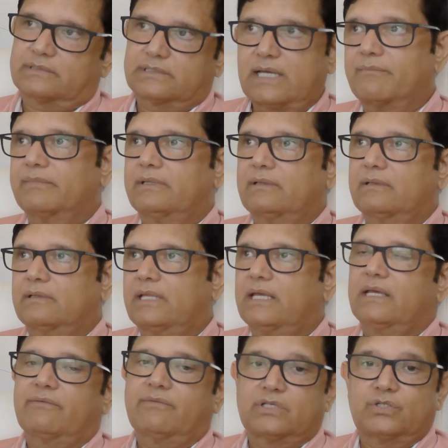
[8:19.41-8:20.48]

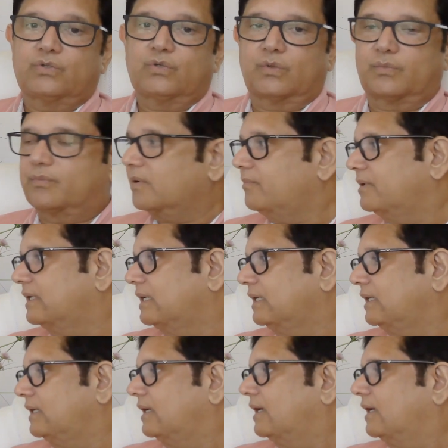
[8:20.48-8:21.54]
something which is your
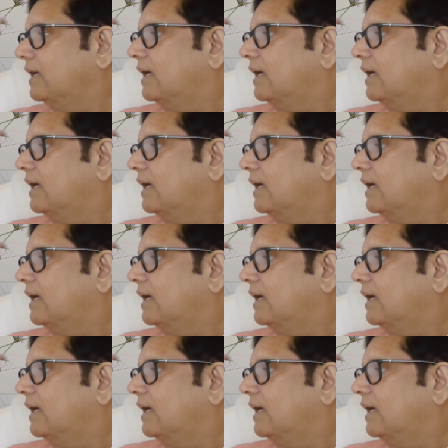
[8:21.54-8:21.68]
property.